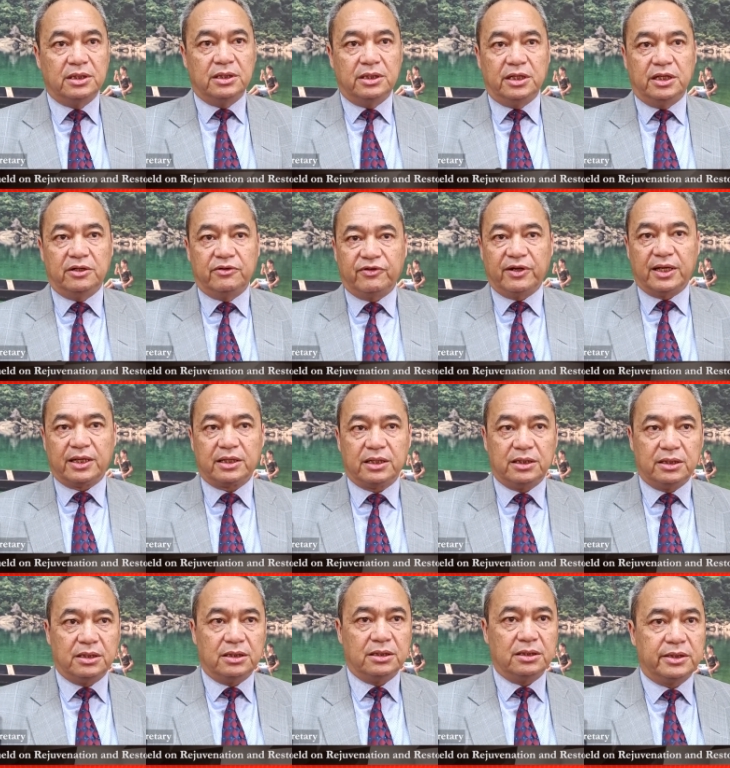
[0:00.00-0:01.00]
In fact,
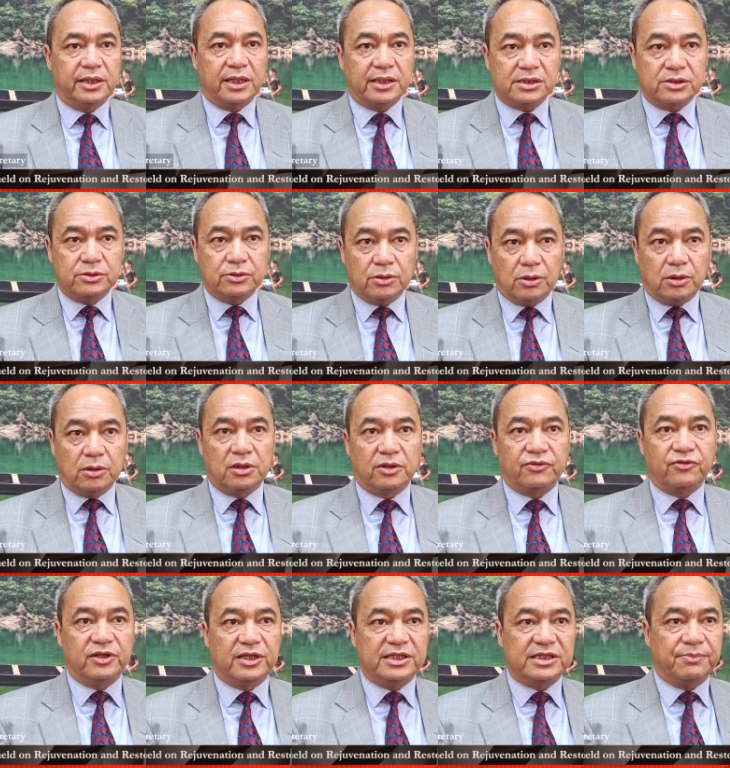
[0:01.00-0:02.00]
uh, there is no order
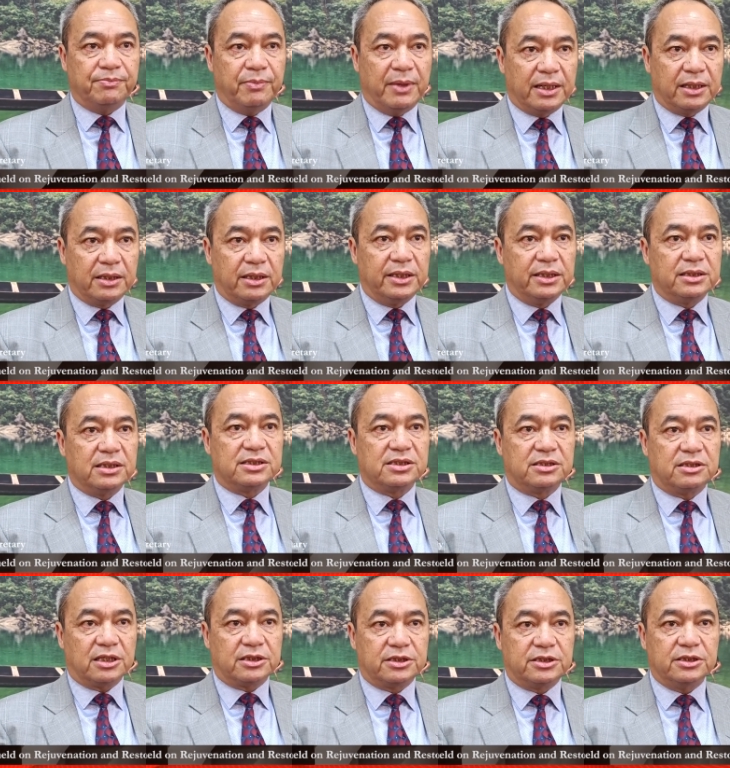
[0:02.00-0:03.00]
for dismantling the
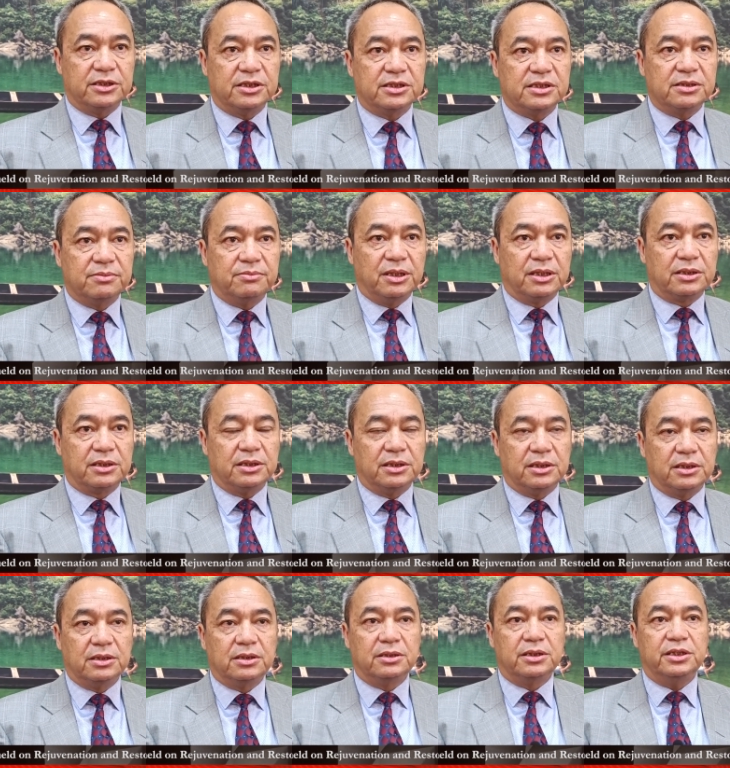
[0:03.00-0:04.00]
structures, but
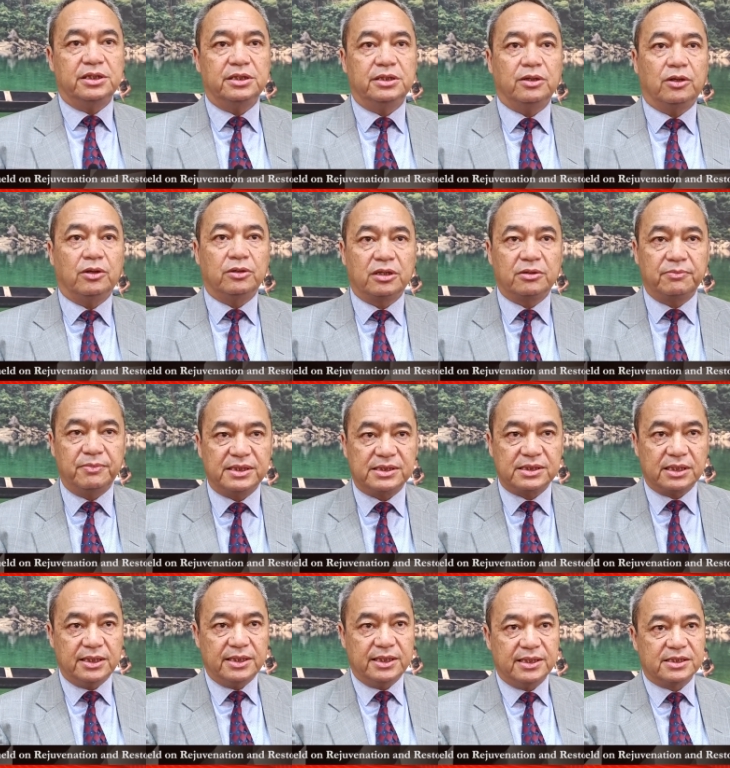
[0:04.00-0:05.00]
uh, the order
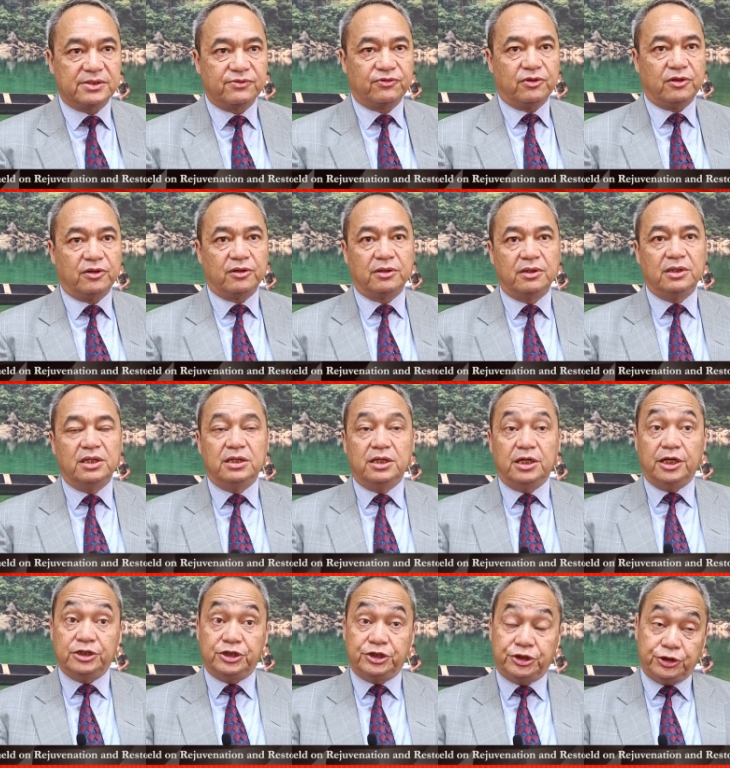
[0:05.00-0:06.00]
basically is for
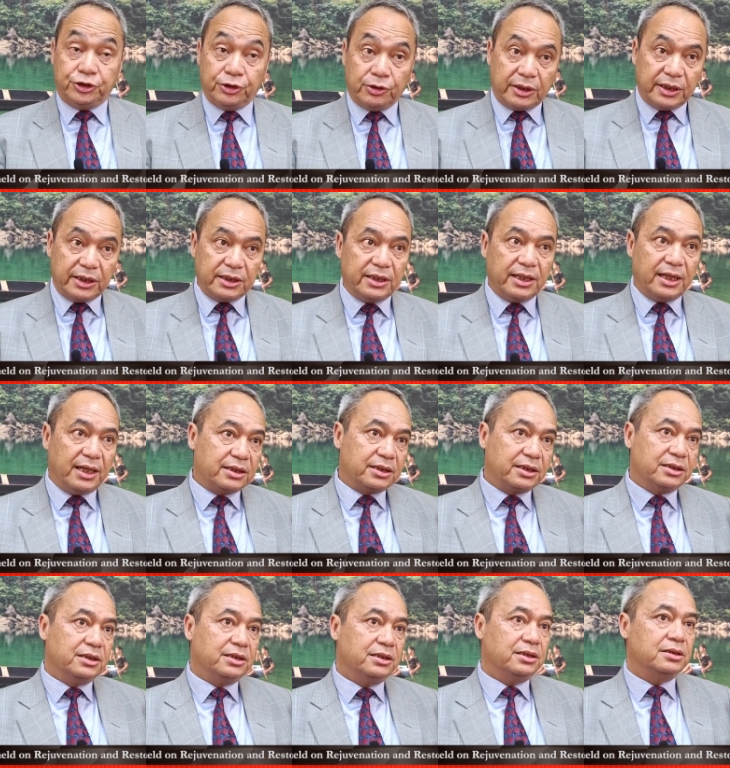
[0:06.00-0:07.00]
ensuring that
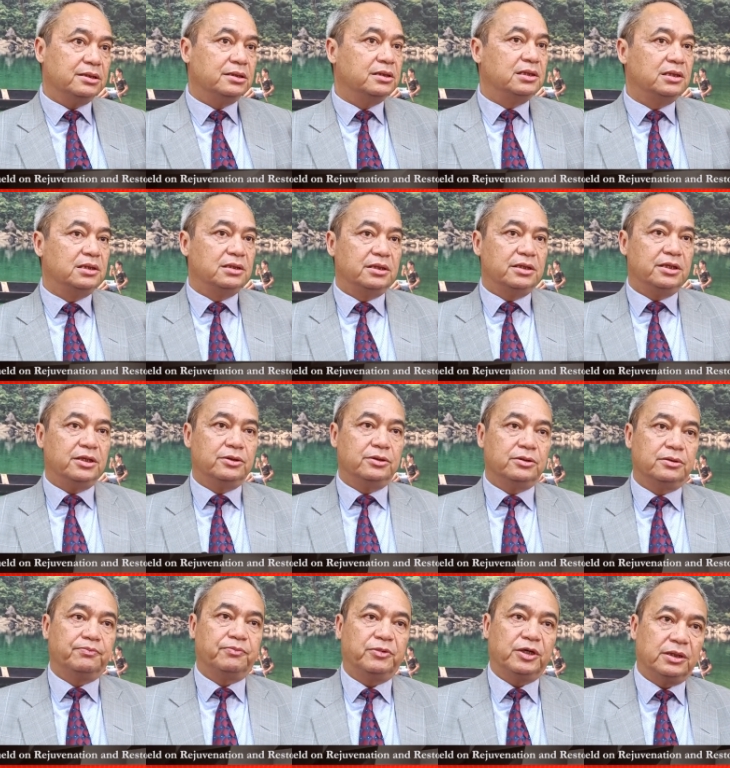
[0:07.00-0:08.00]
you know
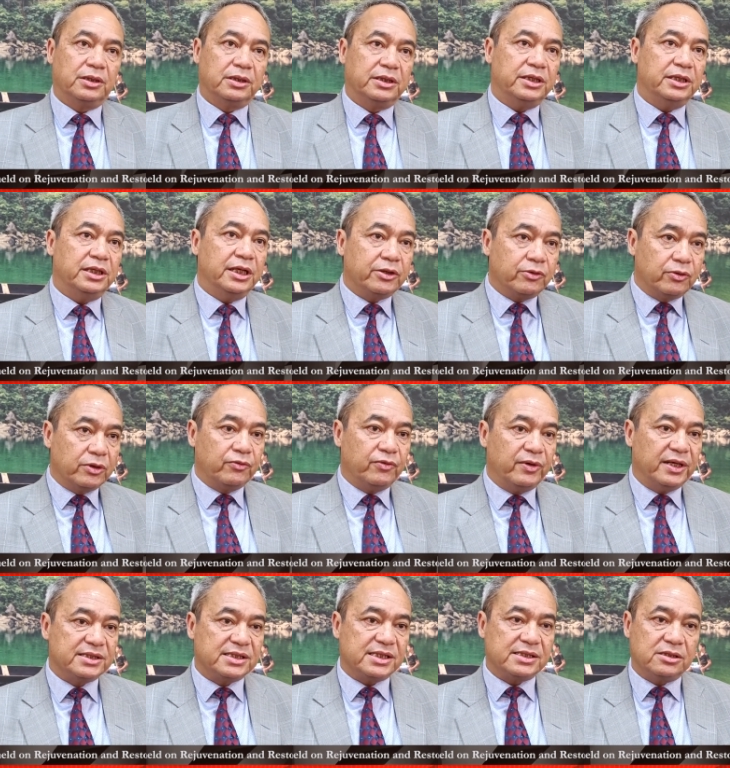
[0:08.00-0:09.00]
the liquid
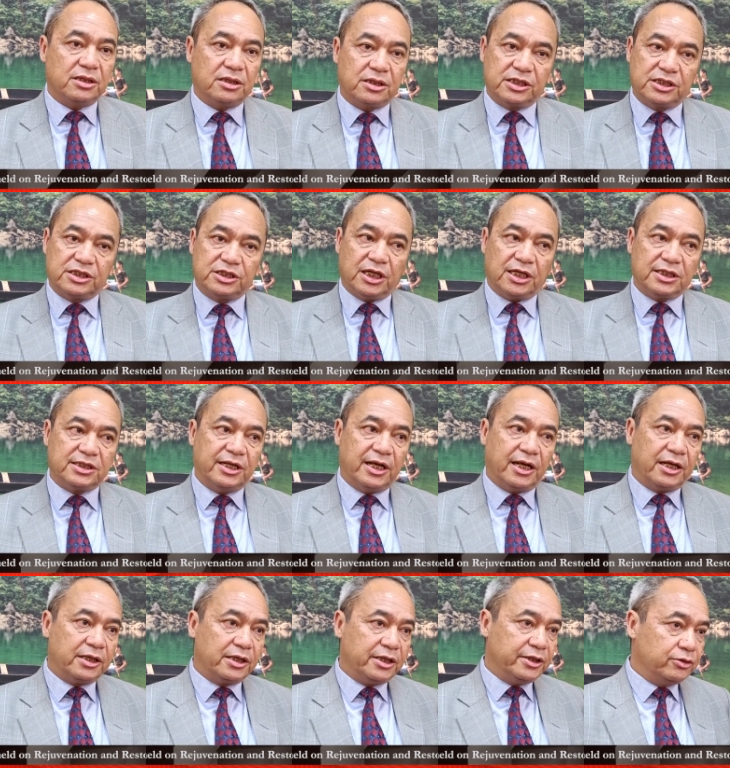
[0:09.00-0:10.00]
waste is not discharged
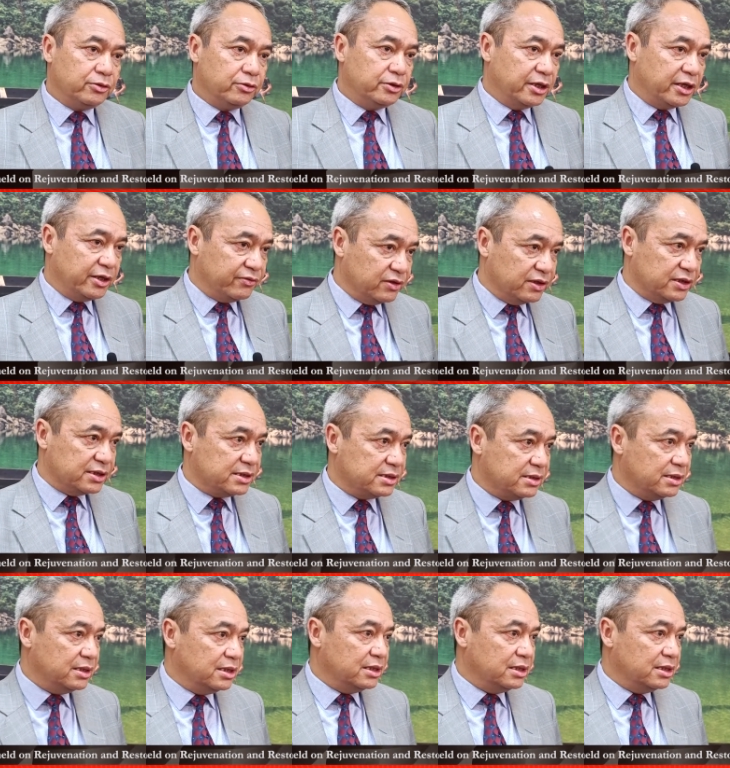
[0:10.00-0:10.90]
directly into the rivers.